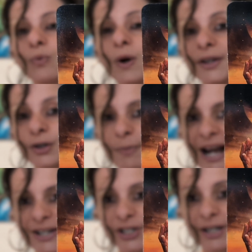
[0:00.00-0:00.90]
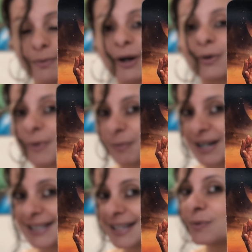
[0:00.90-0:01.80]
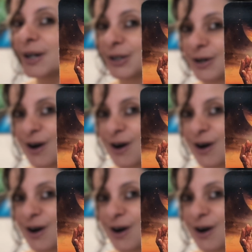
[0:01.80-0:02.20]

what you're passionate about. Remember, I said what your